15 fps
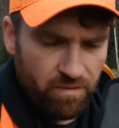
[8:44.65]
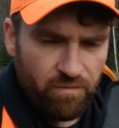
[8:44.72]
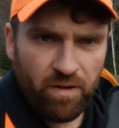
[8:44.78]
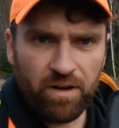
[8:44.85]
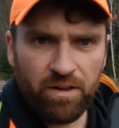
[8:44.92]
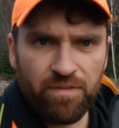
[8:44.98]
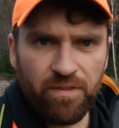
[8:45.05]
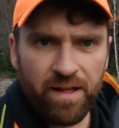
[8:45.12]

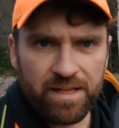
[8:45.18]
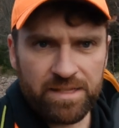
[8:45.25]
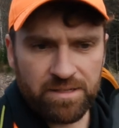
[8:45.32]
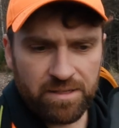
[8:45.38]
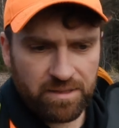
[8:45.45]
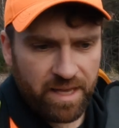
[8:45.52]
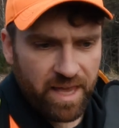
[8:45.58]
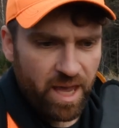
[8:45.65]
Final
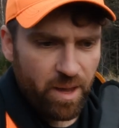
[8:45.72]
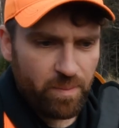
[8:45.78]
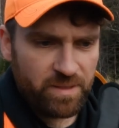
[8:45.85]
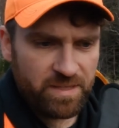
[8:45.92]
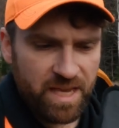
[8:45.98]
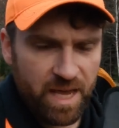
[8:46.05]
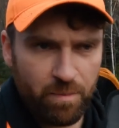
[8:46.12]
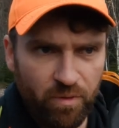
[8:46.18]
thoughts on the
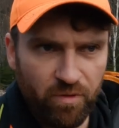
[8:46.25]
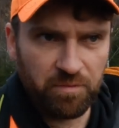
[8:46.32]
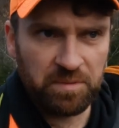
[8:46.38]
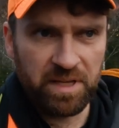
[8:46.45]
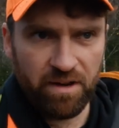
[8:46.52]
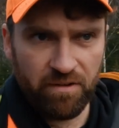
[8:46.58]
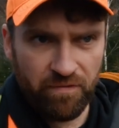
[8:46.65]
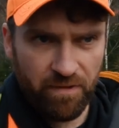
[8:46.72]
camping table
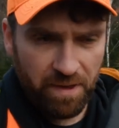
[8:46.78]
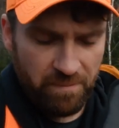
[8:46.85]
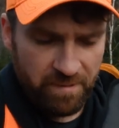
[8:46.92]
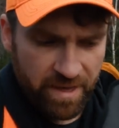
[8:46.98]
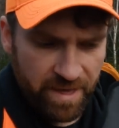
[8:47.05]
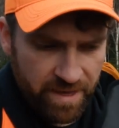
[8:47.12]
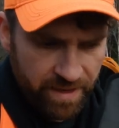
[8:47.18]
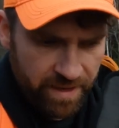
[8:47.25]
from
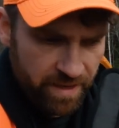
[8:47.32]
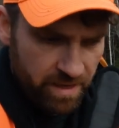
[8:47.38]
Deerfamy.